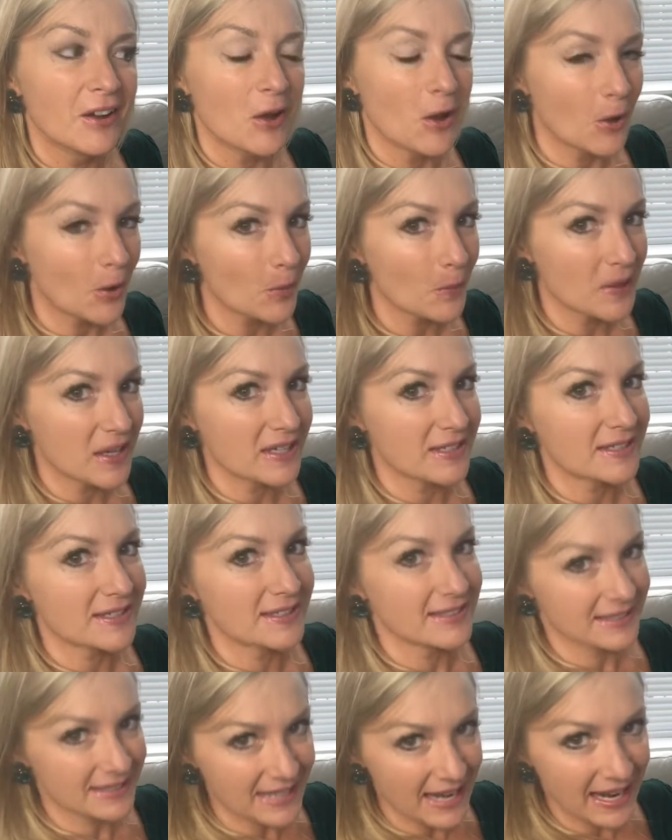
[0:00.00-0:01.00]
always
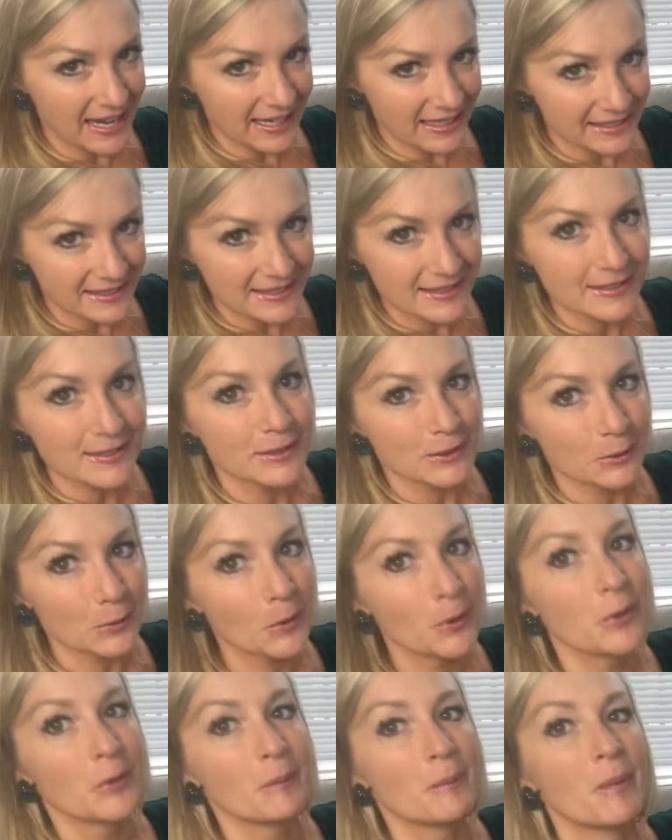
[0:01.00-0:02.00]
stays the
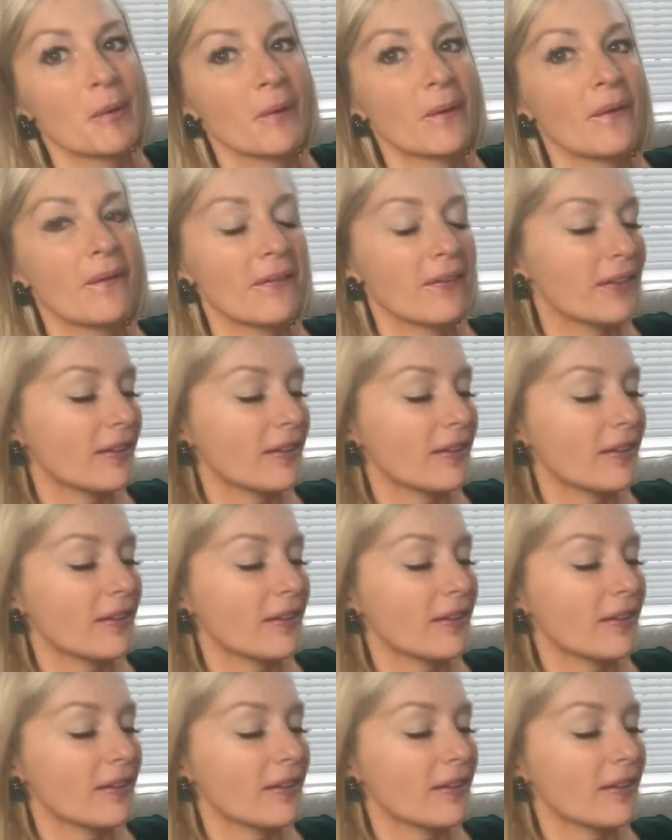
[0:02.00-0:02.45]
North Pole.